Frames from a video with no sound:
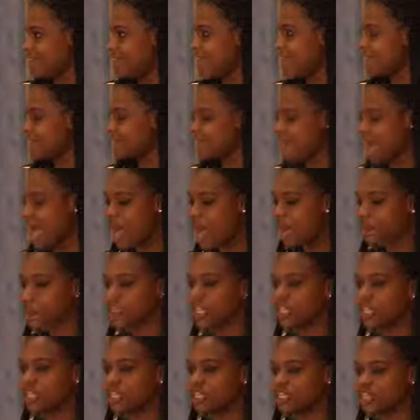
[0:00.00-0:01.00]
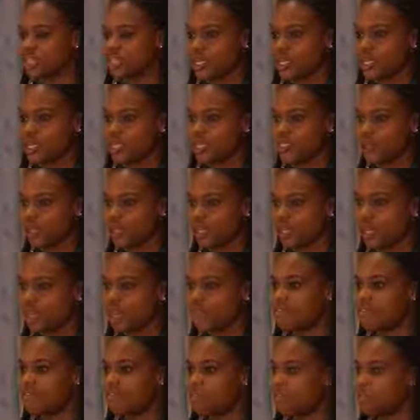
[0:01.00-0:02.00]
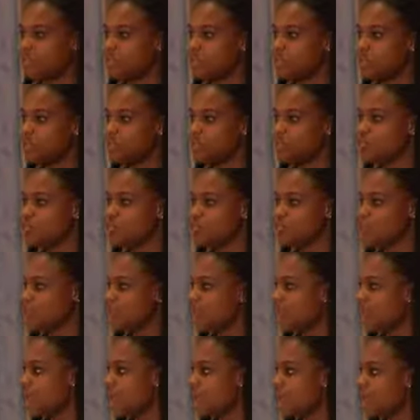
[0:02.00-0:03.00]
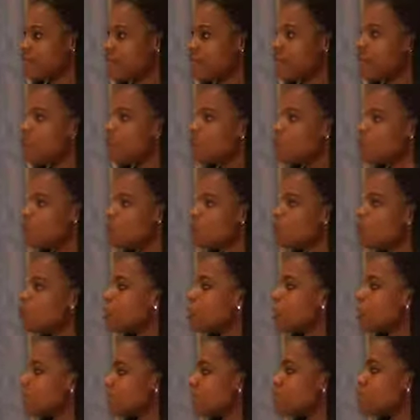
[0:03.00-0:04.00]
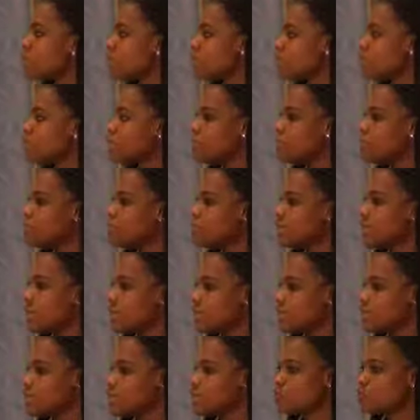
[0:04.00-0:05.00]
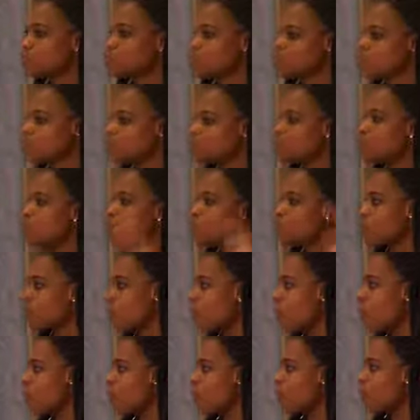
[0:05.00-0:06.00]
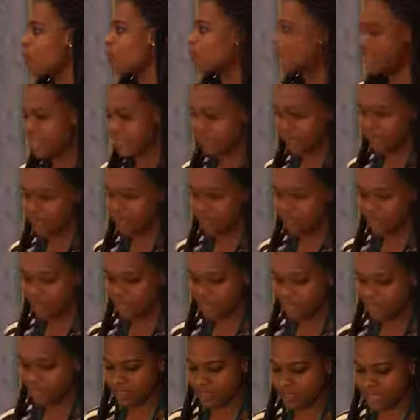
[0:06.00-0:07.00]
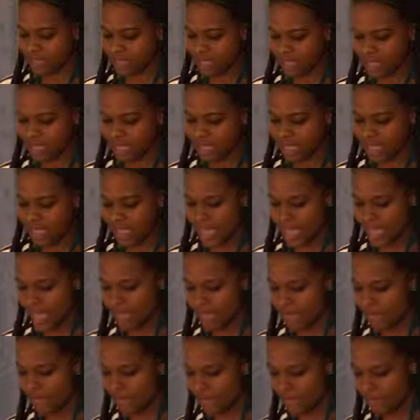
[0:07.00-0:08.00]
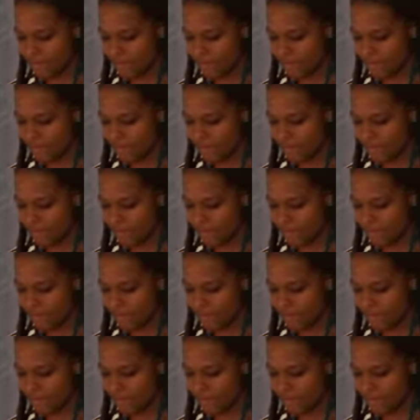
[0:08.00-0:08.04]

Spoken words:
And how can I trust that whatever information you have, you won't give to anybody else to use for whatever benefits that they have?